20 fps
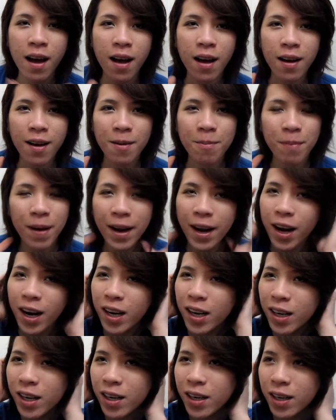My
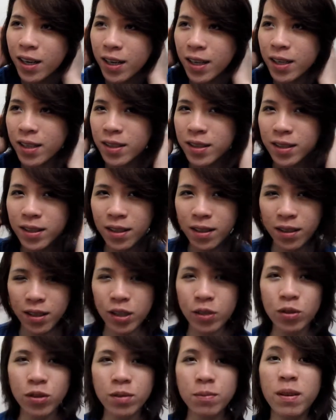hair, it's
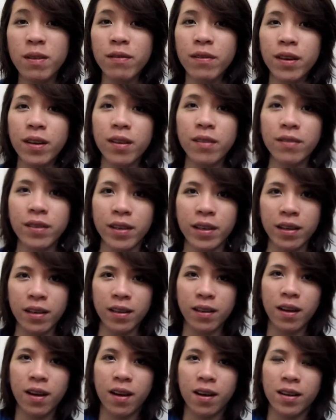used to be very, very
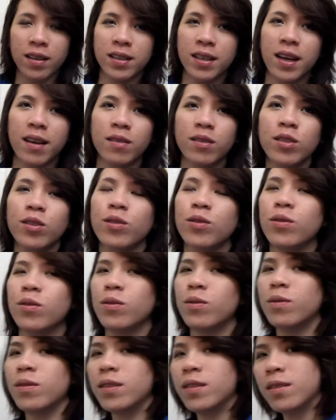long down
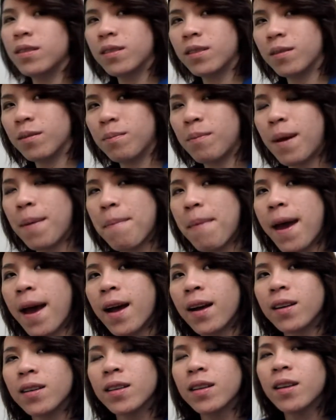to my
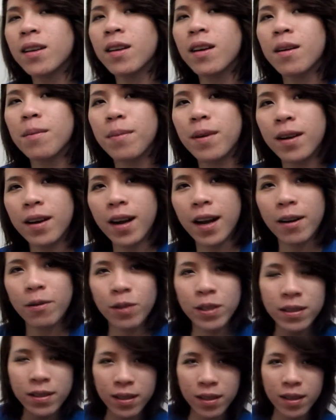back, but I
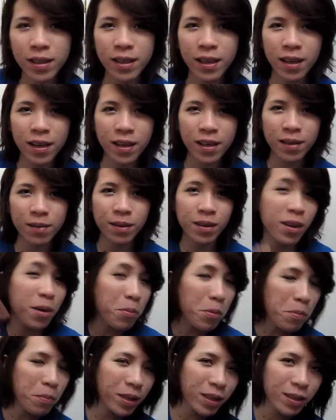recently cut it a
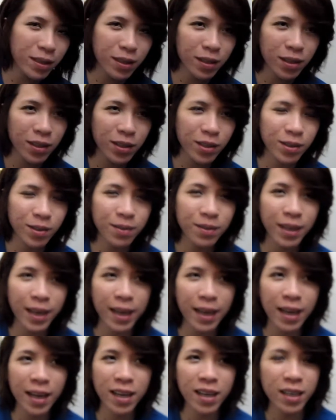couple months ago,
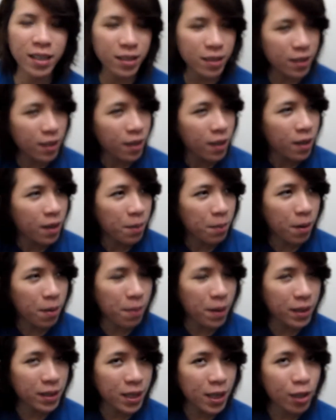and it's, but
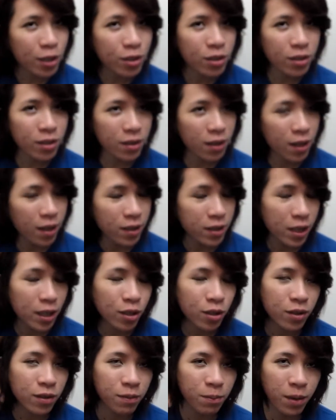my texture, the
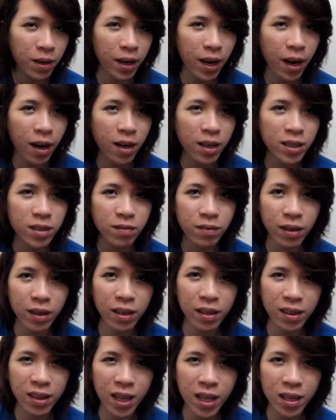texture of my hair, it's very
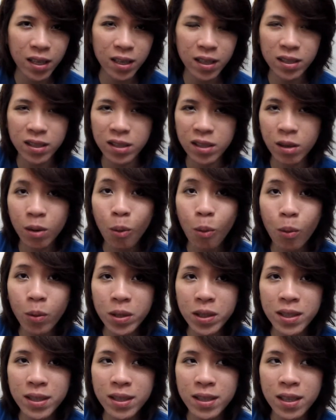thick, it's
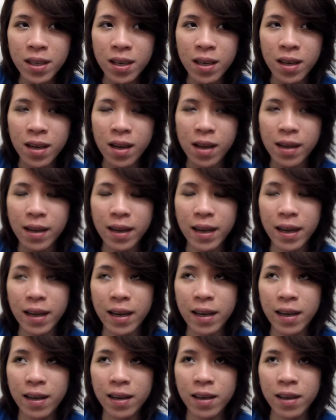coarse,
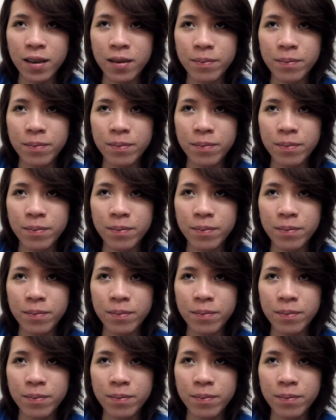and